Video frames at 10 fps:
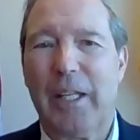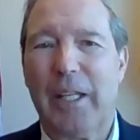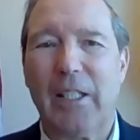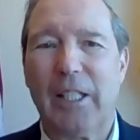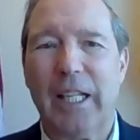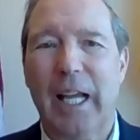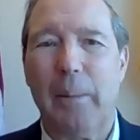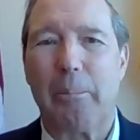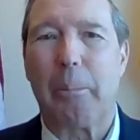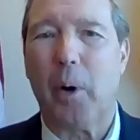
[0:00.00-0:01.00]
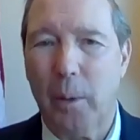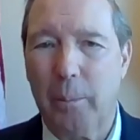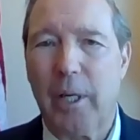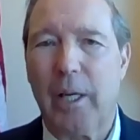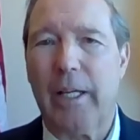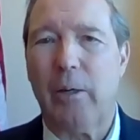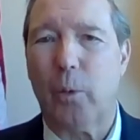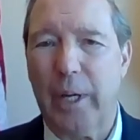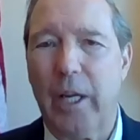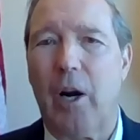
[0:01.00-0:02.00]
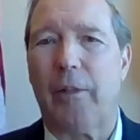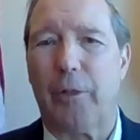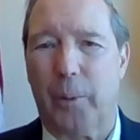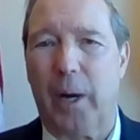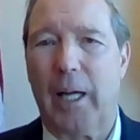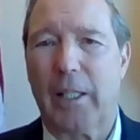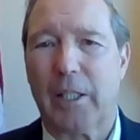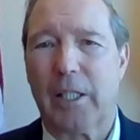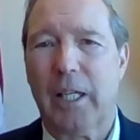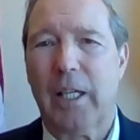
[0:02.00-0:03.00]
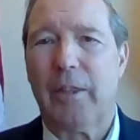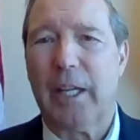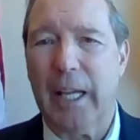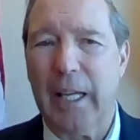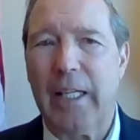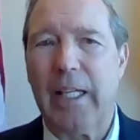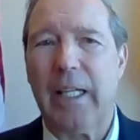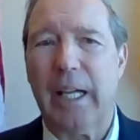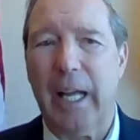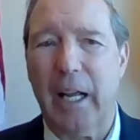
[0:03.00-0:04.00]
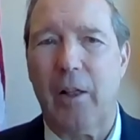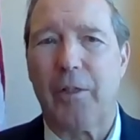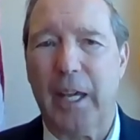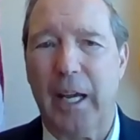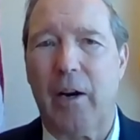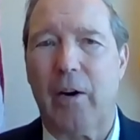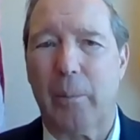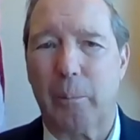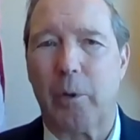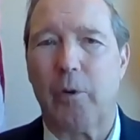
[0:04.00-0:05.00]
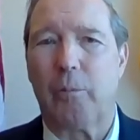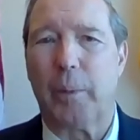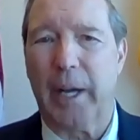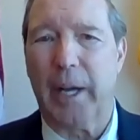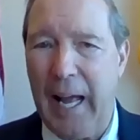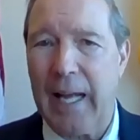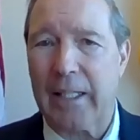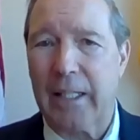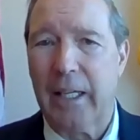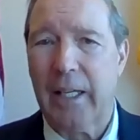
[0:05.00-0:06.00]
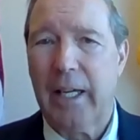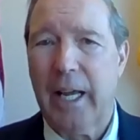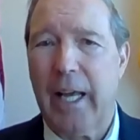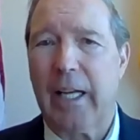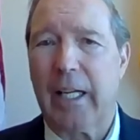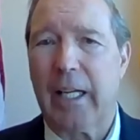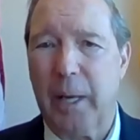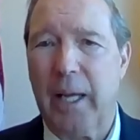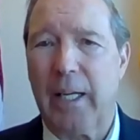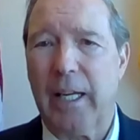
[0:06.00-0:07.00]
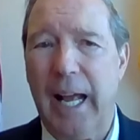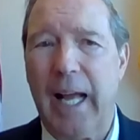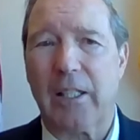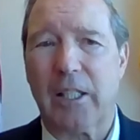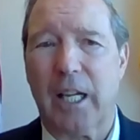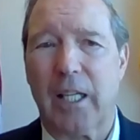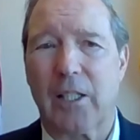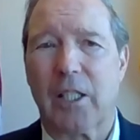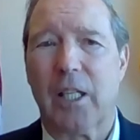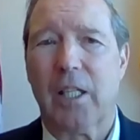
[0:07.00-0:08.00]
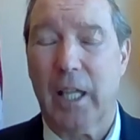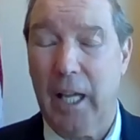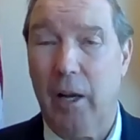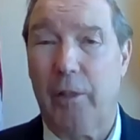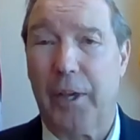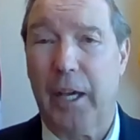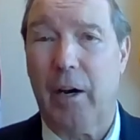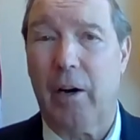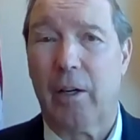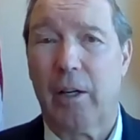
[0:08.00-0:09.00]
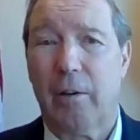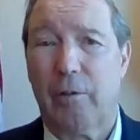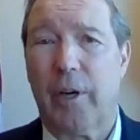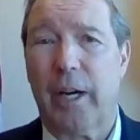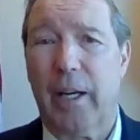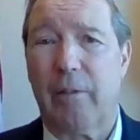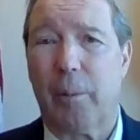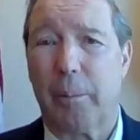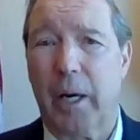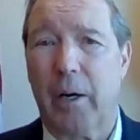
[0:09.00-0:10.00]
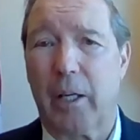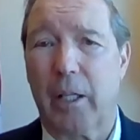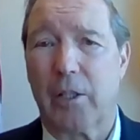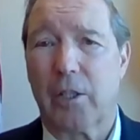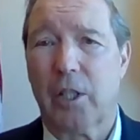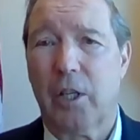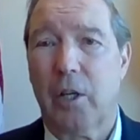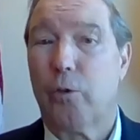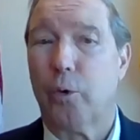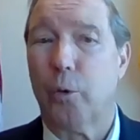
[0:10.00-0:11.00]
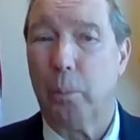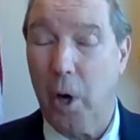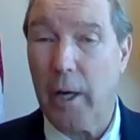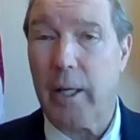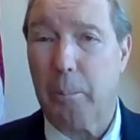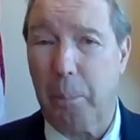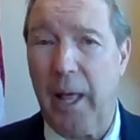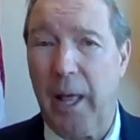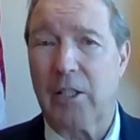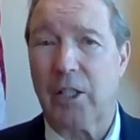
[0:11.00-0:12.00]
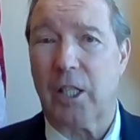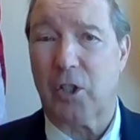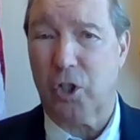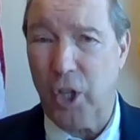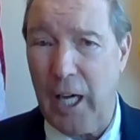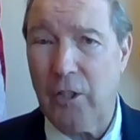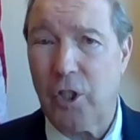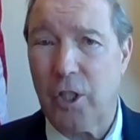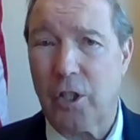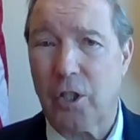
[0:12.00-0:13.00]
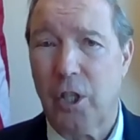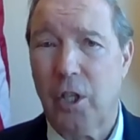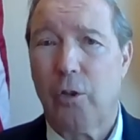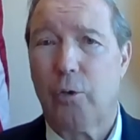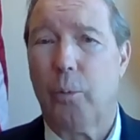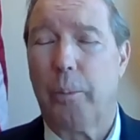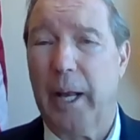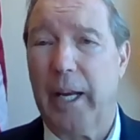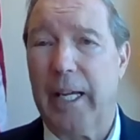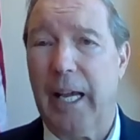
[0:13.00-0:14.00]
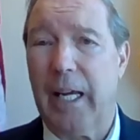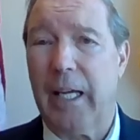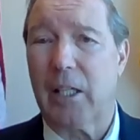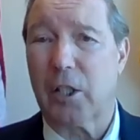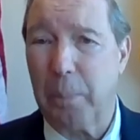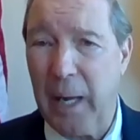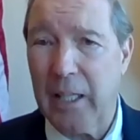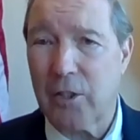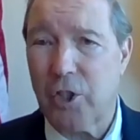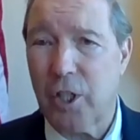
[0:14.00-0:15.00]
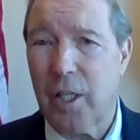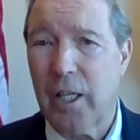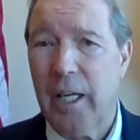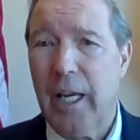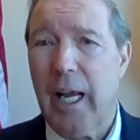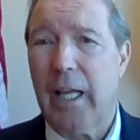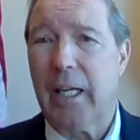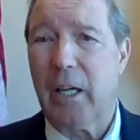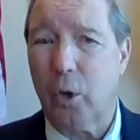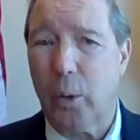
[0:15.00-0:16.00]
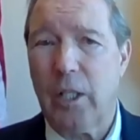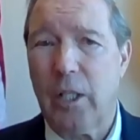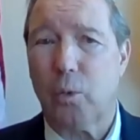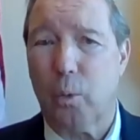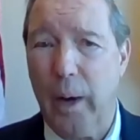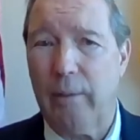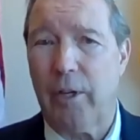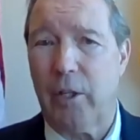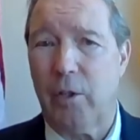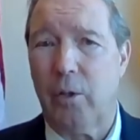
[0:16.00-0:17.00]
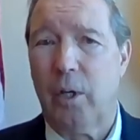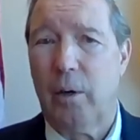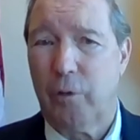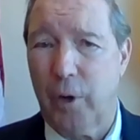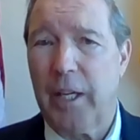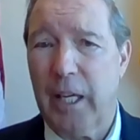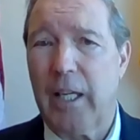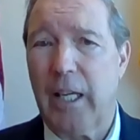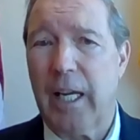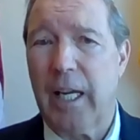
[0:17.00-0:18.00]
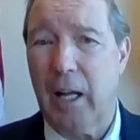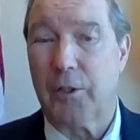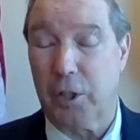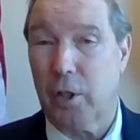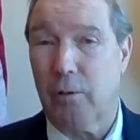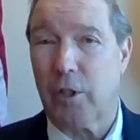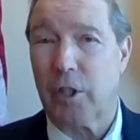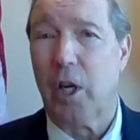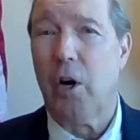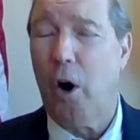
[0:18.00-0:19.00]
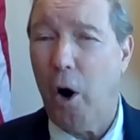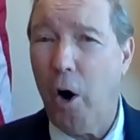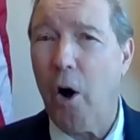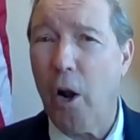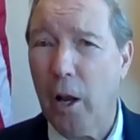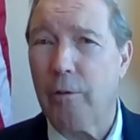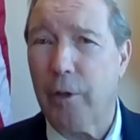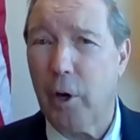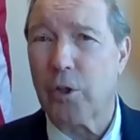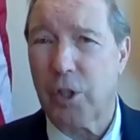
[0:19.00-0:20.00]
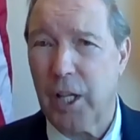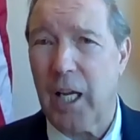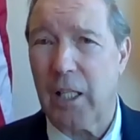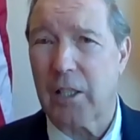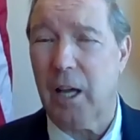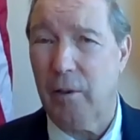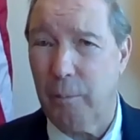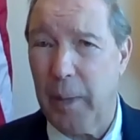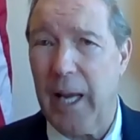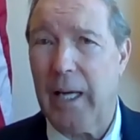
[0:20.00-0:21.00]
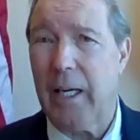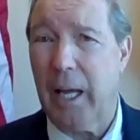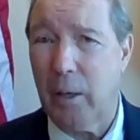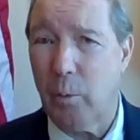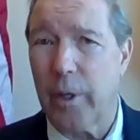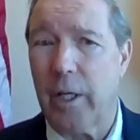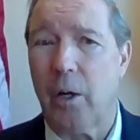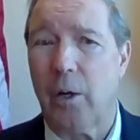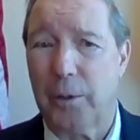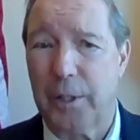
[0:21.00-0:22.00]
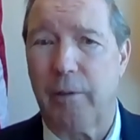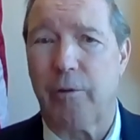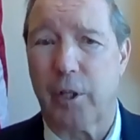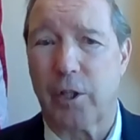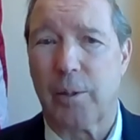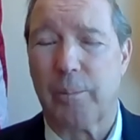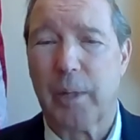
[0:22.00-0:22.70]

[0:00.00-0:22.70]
The ACA permanently reauthorized the Indian Health Care Improvement Act and expanded access to health care for Native Americans through marketplace exchanges, through Medicaid expansion, and increased revenue for the Indian Health Service. All of those things have made a real difference.